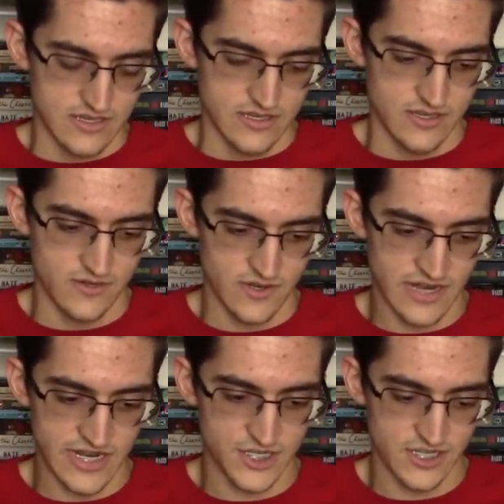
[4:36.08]
you know what,
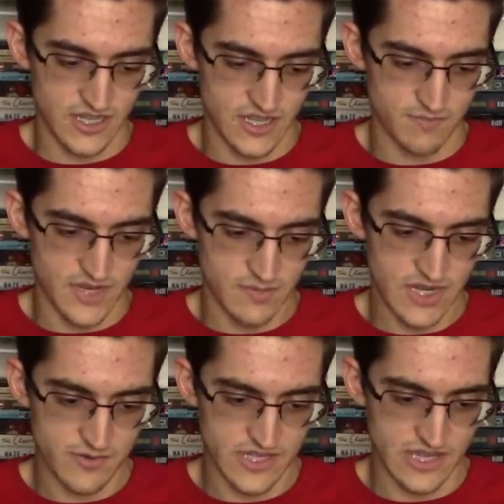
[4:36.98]
actually, I'm, I'm
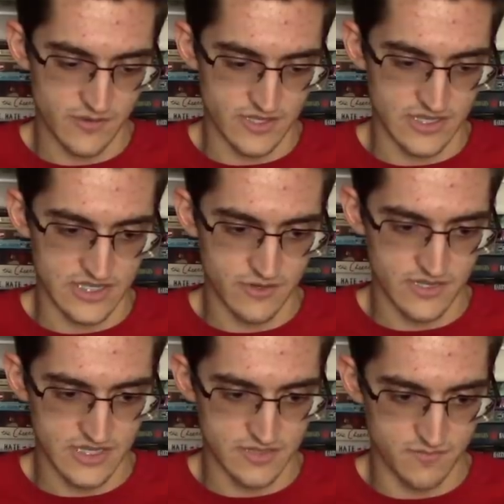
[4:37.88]
not reading that one, because that
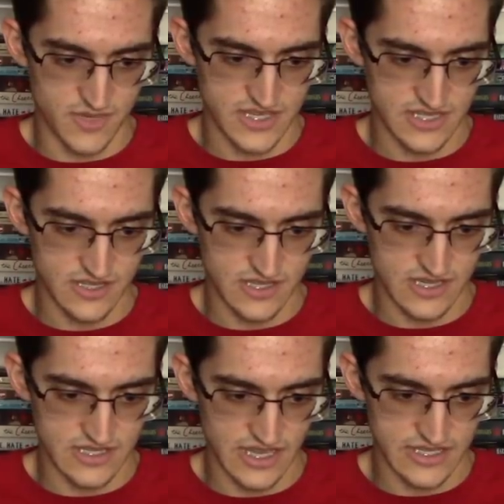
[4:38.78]
one is basically the
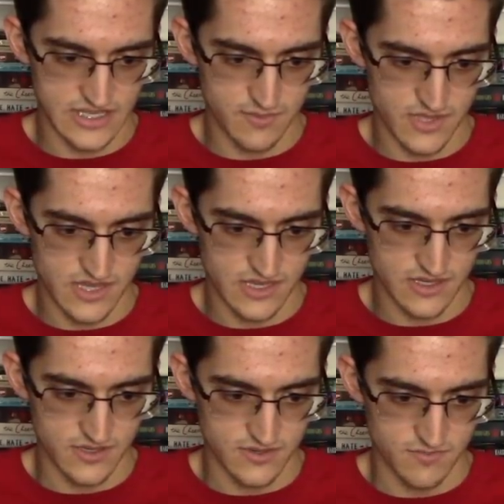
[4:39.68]
exact same
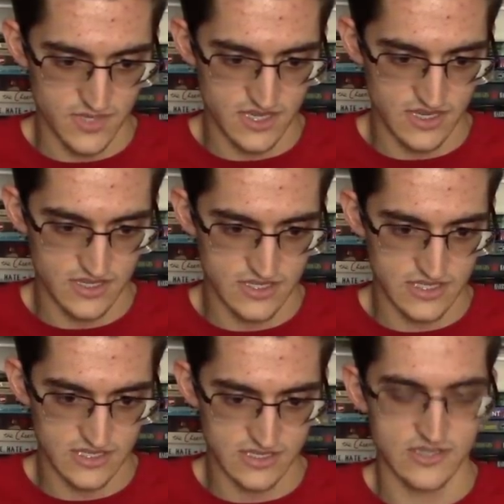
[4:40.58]
thing,
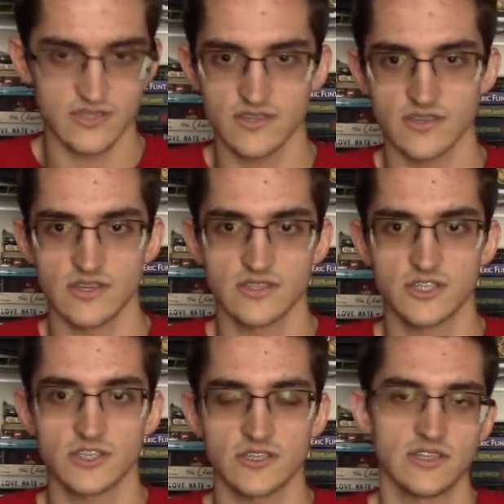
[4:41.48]
because it's
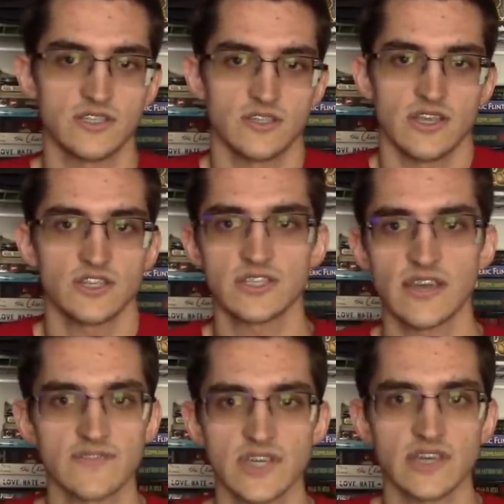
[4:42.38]
just, it's, they just
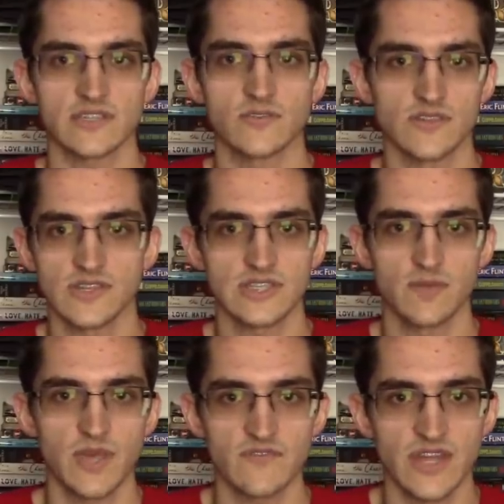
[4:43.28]
have sex, only this
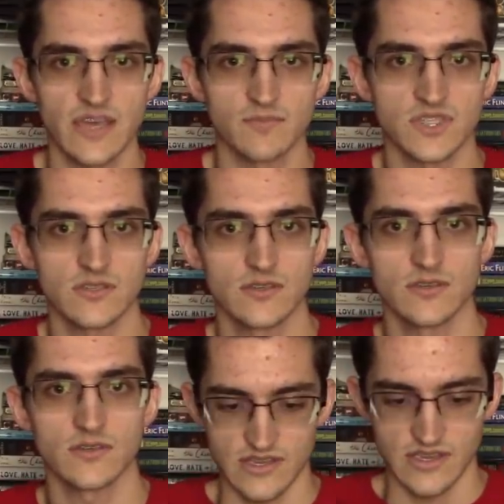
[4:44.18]
time they have names.
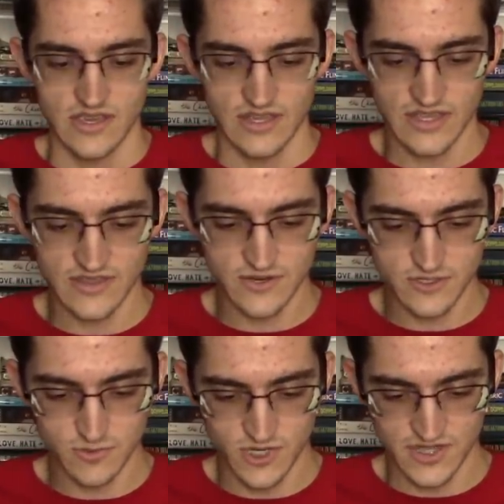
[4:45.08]
And then
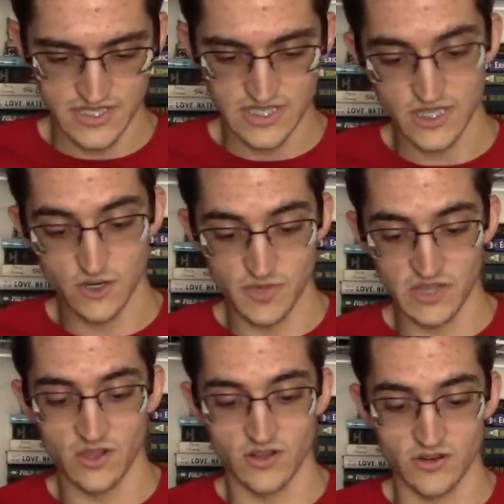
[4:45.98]
there's one that's a little bit
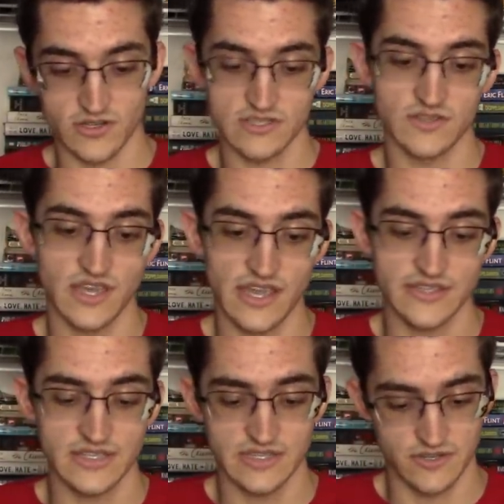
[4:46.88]
longer, it's only
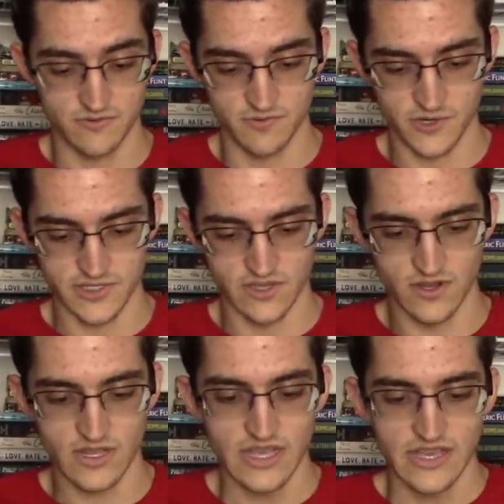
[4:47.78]
1800 words
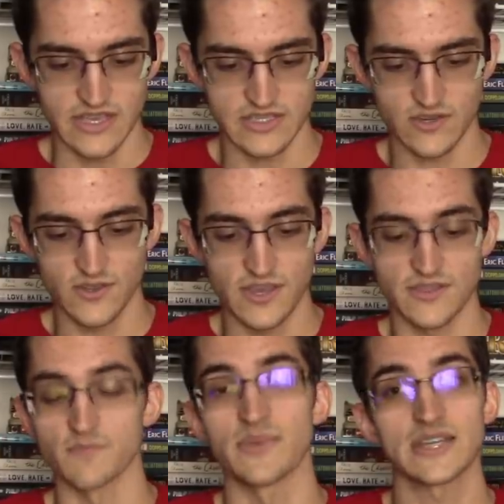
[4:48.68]
long. It's called
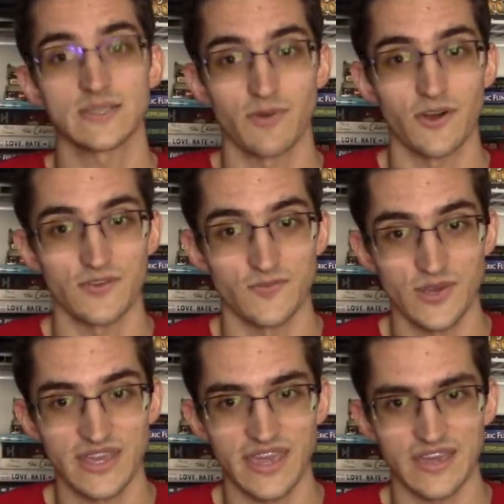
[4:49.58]
The Best Part of
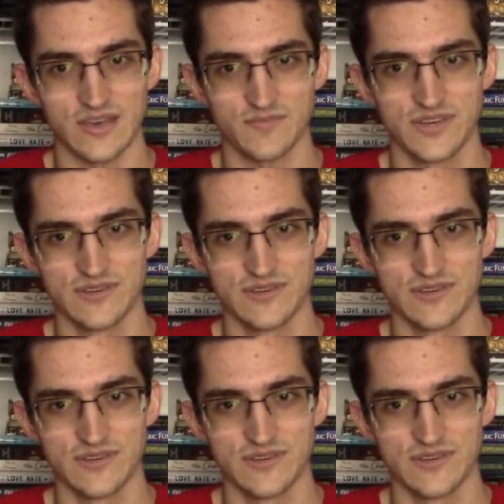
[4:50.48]
Waking Up.